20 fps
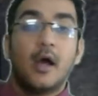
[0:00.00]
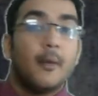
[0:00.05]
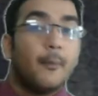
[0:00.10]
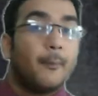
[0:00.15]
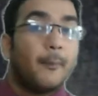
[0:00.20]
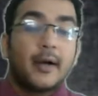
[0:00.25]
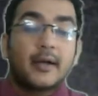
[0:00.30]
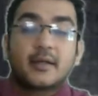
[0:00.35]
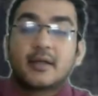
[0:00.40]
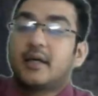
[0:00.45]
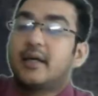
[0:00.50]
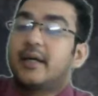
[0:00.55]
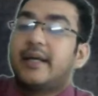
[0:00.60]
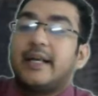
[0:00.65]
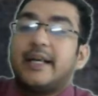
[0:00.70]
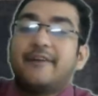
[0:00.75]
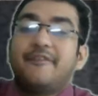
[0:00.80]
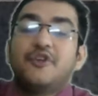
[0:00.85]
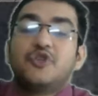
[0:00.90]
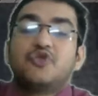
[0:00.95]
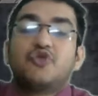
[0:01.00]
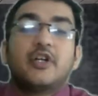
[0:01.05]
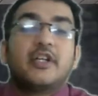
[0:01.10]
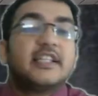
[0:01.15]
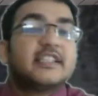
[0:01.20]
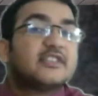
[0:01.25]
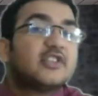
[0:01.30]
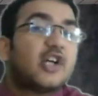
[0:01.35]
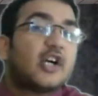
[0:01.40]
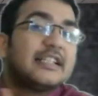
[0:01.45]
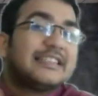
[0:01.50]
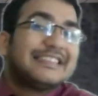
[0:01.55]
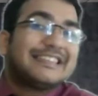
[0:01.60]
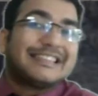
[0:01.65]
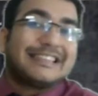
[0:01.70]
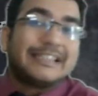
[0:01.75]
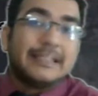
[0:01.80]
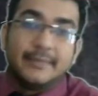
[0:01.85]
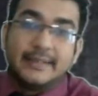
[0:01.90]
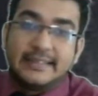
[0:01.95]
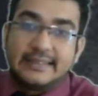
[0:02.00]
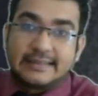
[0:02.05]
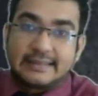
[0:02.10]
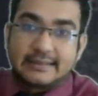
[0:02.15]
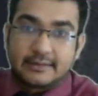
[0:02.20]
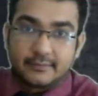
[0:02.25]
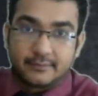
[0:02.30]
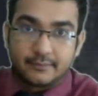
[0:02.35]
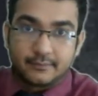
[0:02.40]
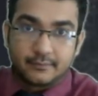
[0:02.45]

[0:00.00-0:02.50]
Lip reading: but the individual is not a Sikkimese,